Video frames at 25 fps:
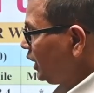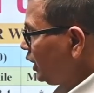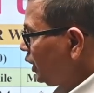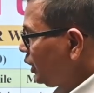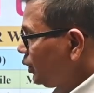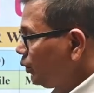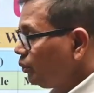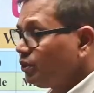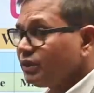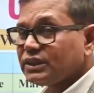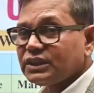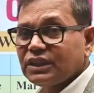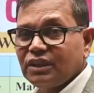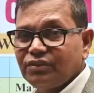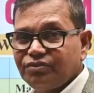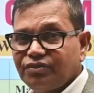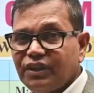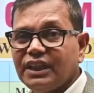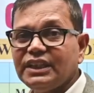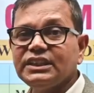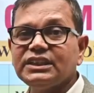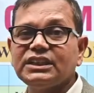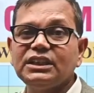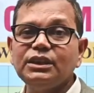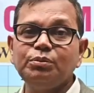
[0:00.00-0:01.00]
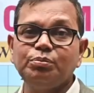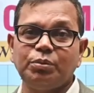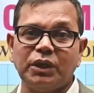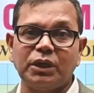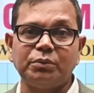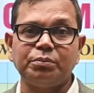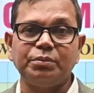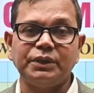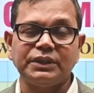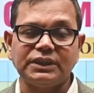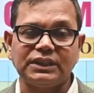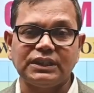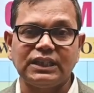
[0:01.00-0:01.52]
which suffice the
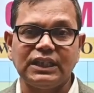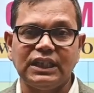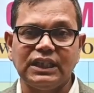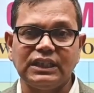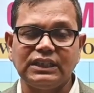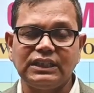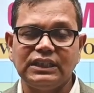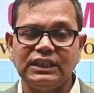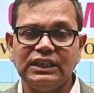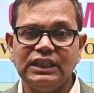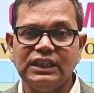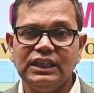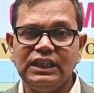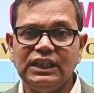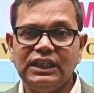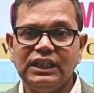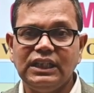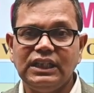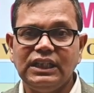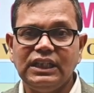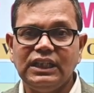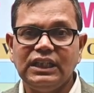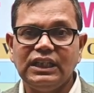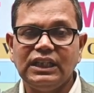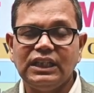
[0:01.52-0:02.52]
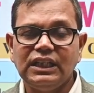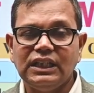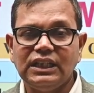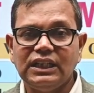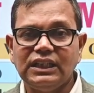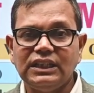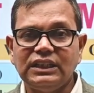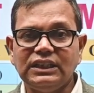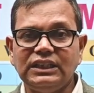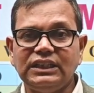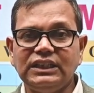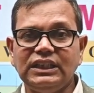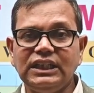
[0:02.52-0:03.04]
purpose that
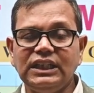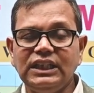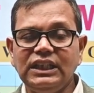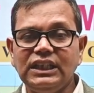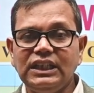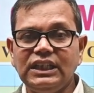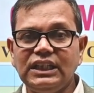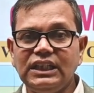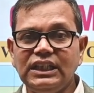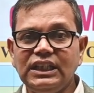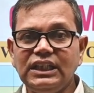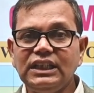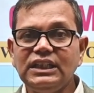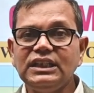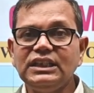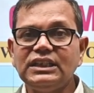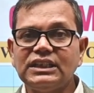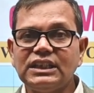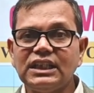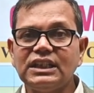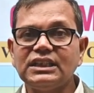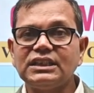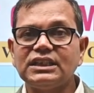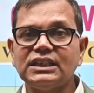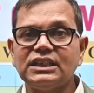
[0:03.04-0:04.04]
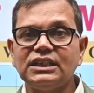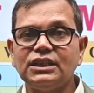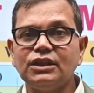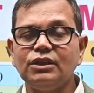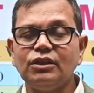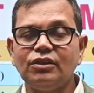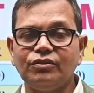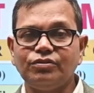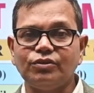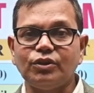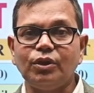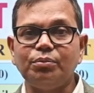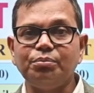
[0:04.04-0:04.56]
the intensity
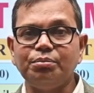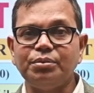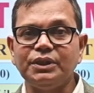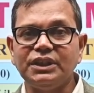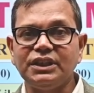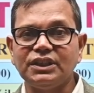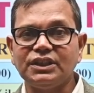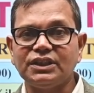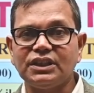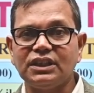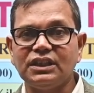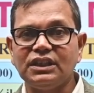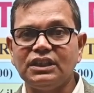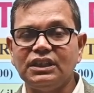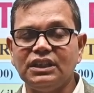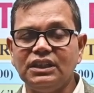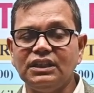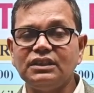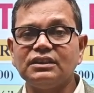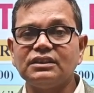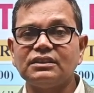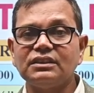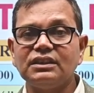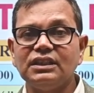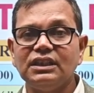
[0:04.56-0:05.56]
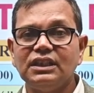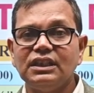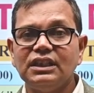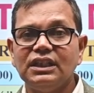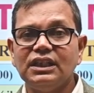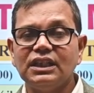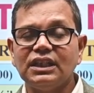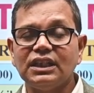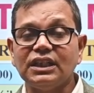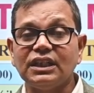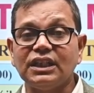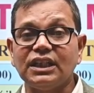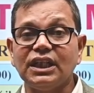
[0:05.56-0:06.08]
of competition is
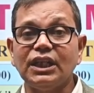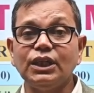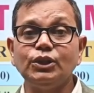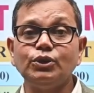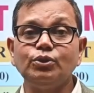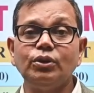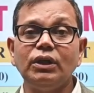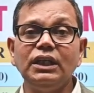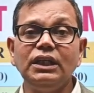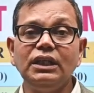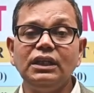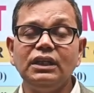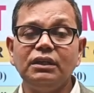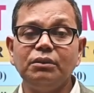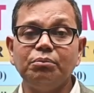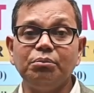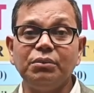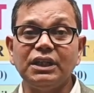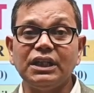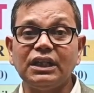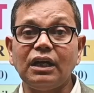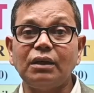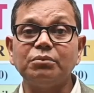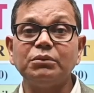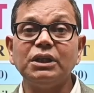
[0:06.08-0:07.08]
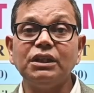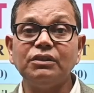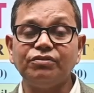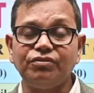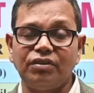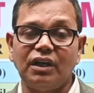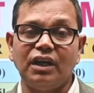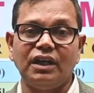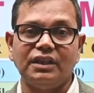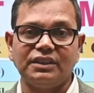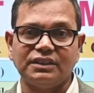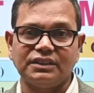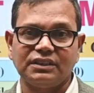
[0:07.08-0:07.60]
gradually becoming
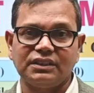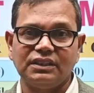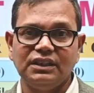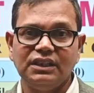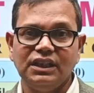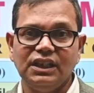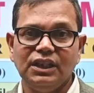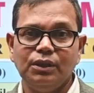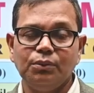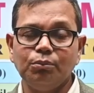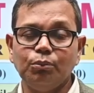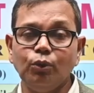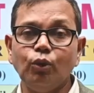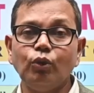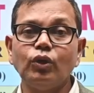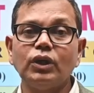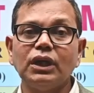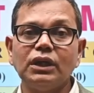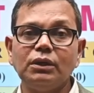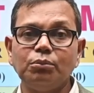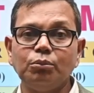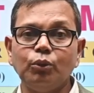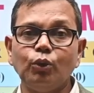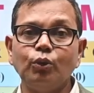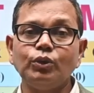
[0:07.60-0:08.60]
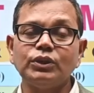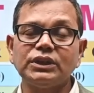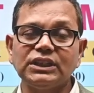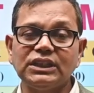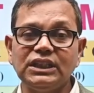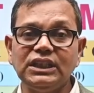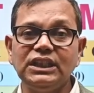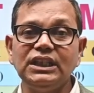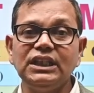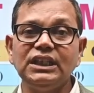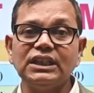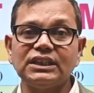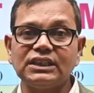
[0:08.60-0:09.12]
fast. More and more
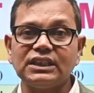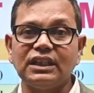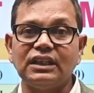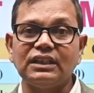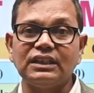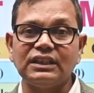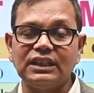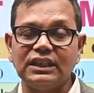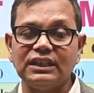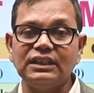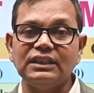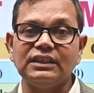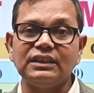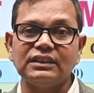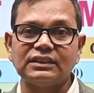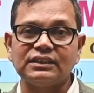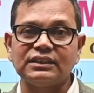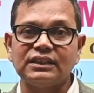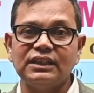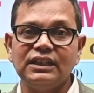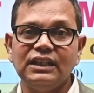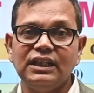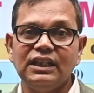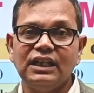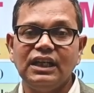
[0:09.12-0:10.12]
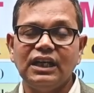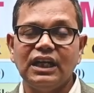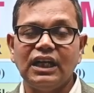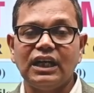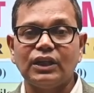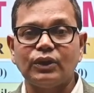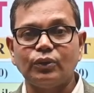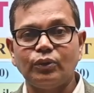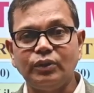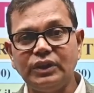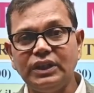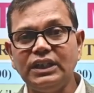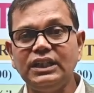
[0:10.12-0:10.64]
serious contenders
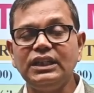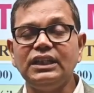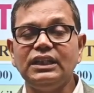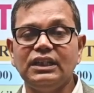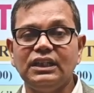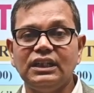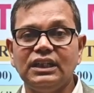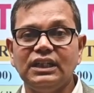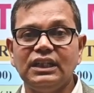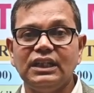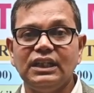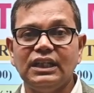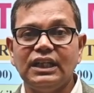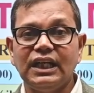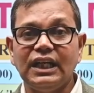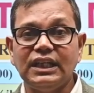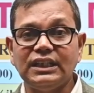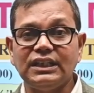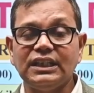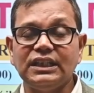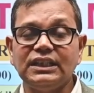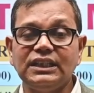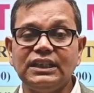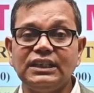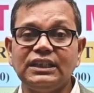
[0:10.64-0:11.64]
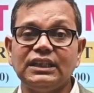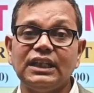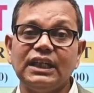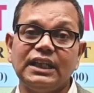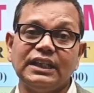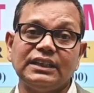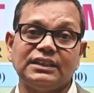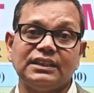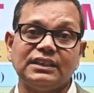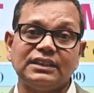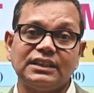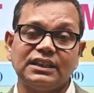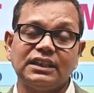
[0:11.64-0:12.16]
are already added in the
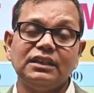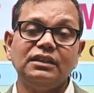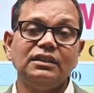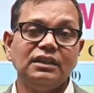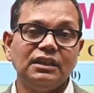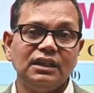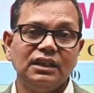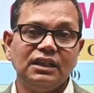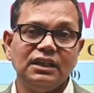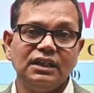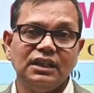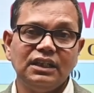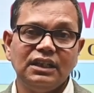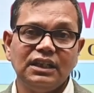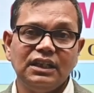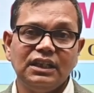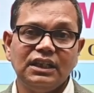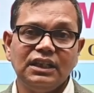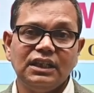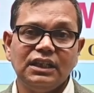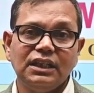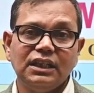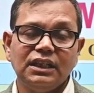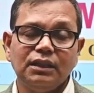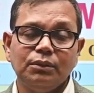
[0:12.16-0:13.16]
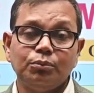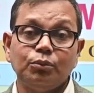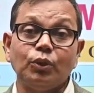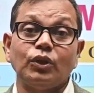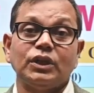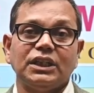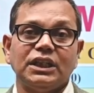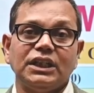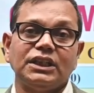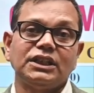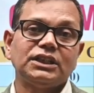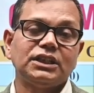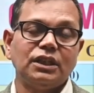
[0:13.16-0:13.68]
existing
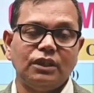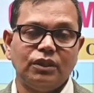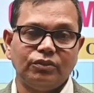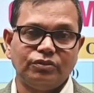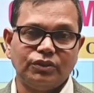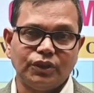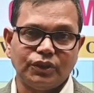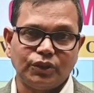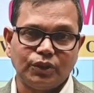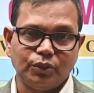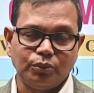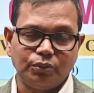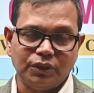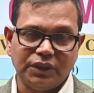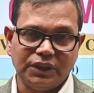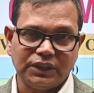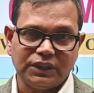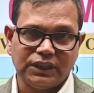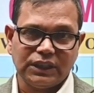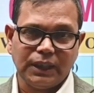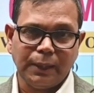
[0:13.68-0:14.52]
potential of the students.